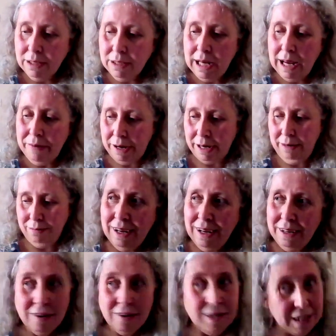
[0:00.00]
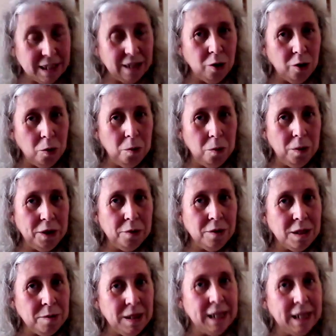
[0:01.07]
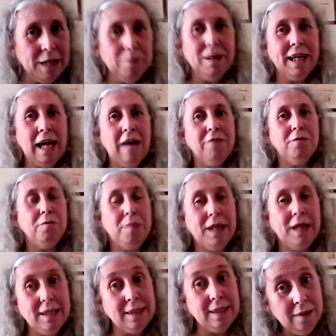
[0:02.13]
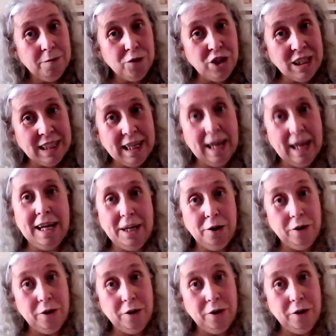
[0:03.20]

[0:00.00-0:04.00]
Kerry." And I said, "Oh, well, you want to be a little bit careful because she's gay,